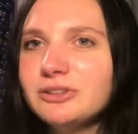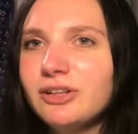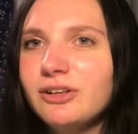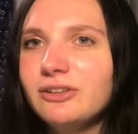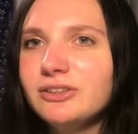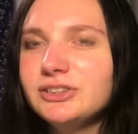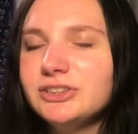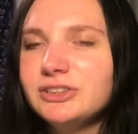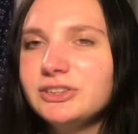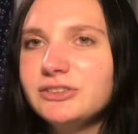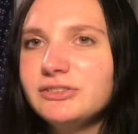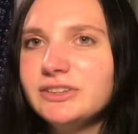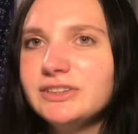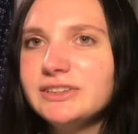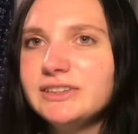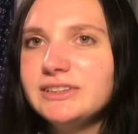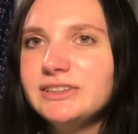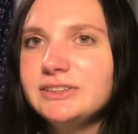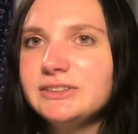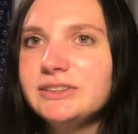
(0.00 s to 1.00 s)
colleges and
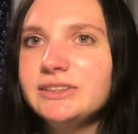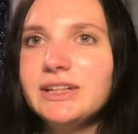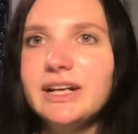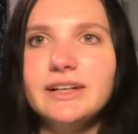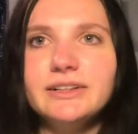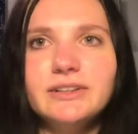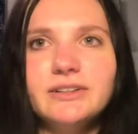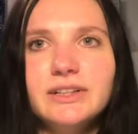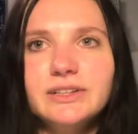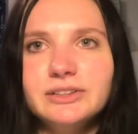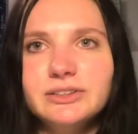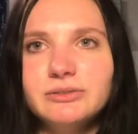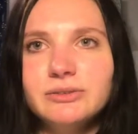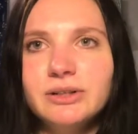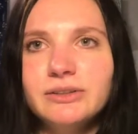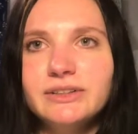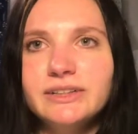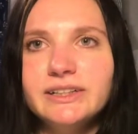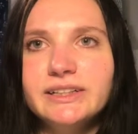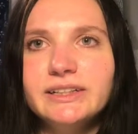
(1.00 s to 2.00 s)
universities do it. I know that
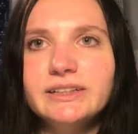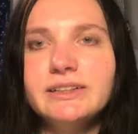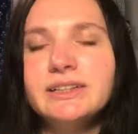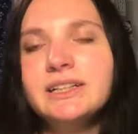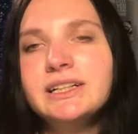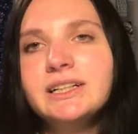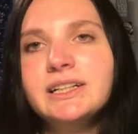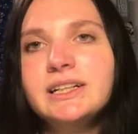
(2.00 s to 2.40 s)
UO did it.